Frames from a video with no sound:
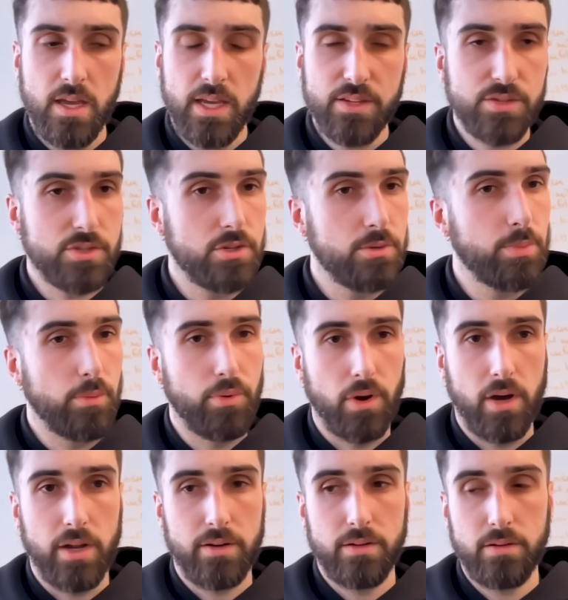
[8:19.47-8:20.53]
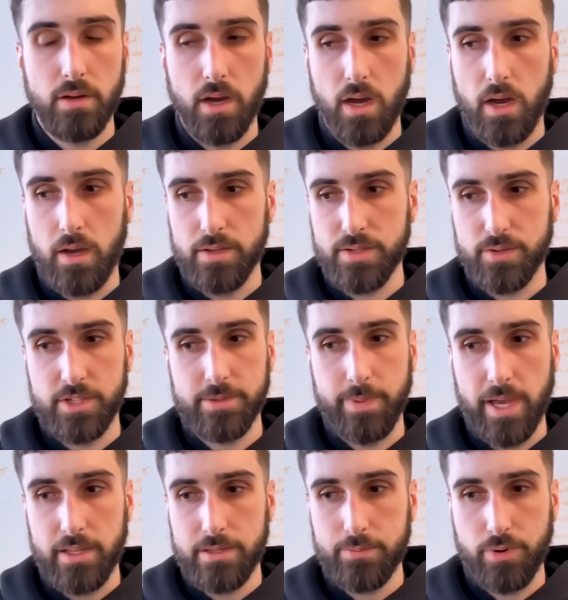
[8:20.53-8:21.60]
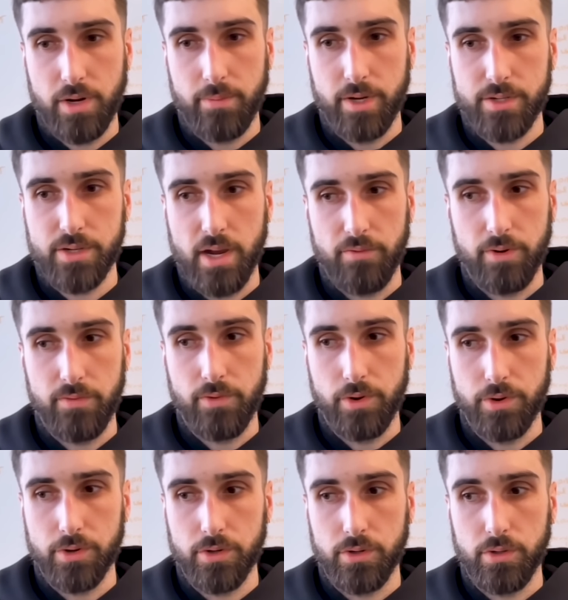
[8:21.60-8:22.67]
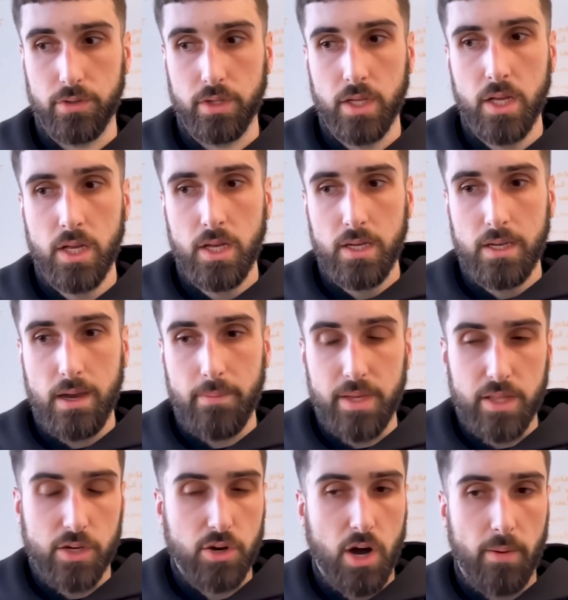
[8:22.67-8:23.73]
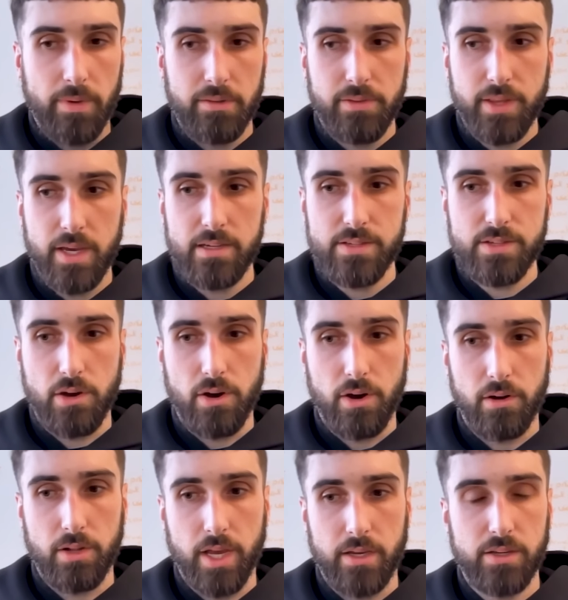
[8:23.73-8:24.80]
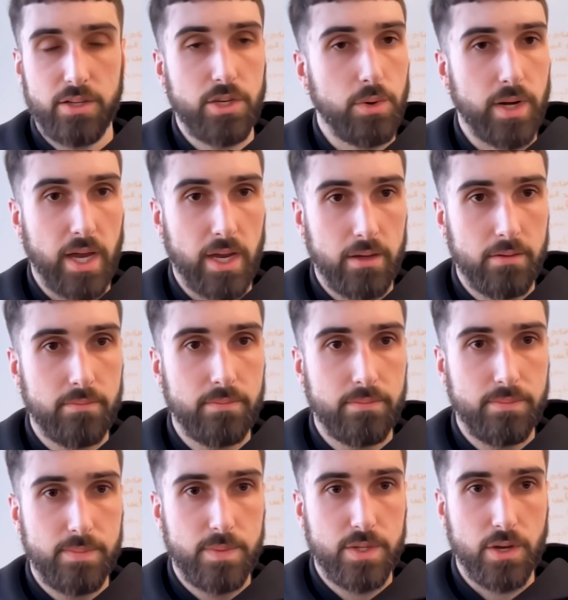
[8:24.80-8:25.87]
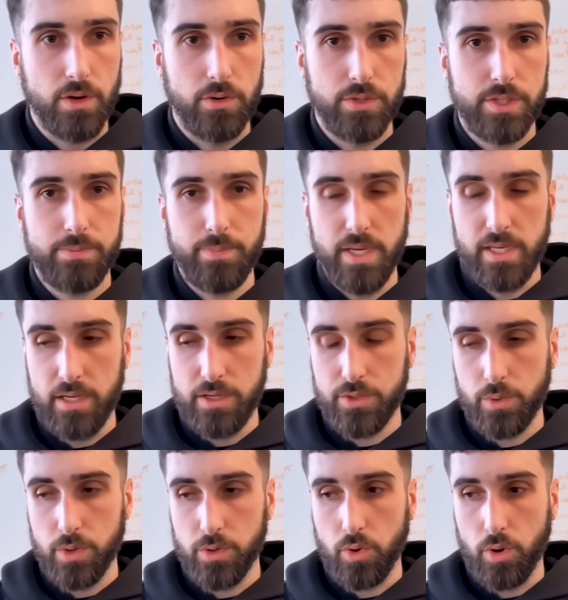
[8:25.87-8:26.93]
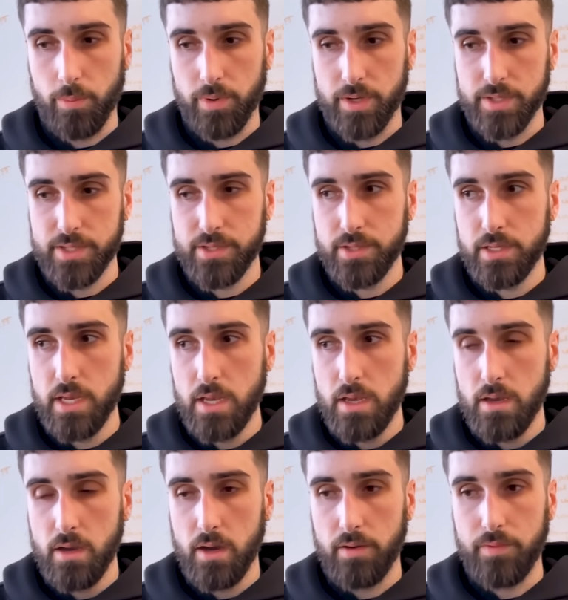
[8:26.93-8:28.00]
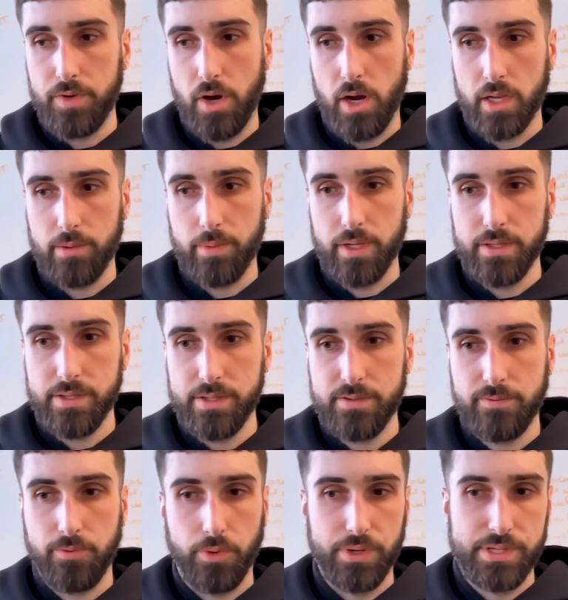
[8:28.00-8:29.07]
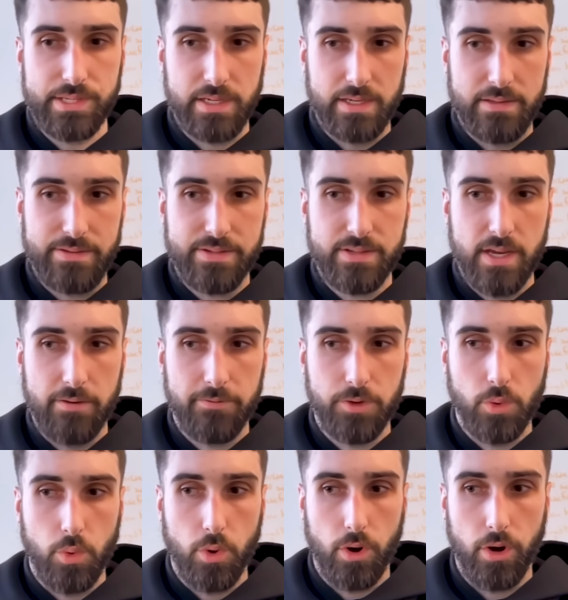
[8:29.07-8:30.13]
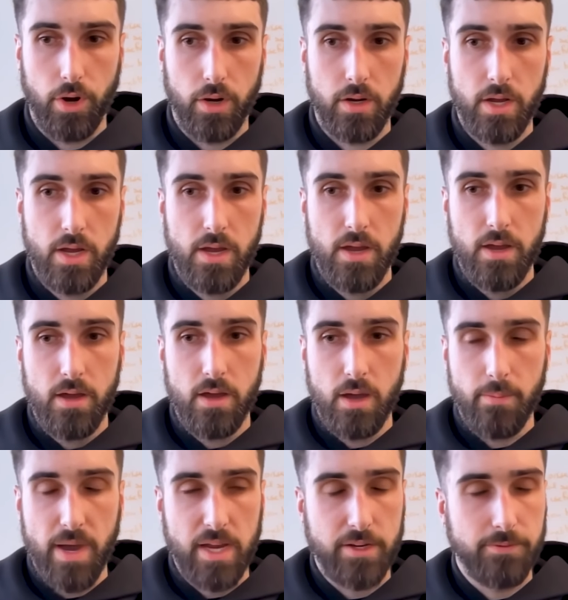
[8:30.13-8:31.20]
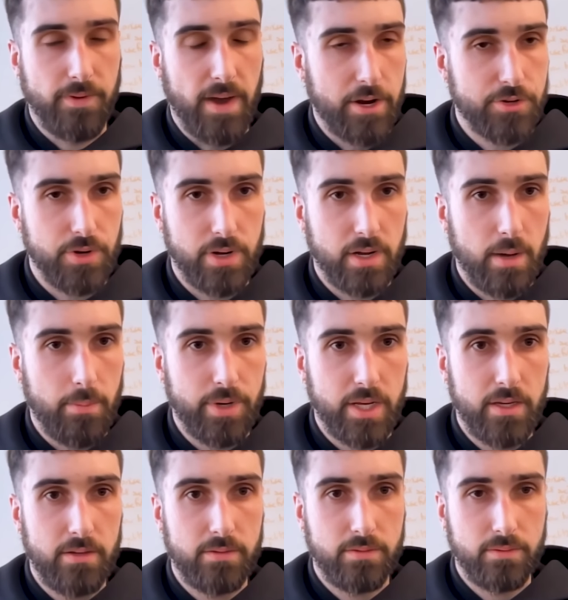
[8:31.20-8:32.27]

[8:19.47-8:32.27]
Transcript: It's super broad. So it spans pretty much every vertical. I mean, the common things are like Q&A. So speaking to a corpus of documents. For instance, if you're a manufacturing company,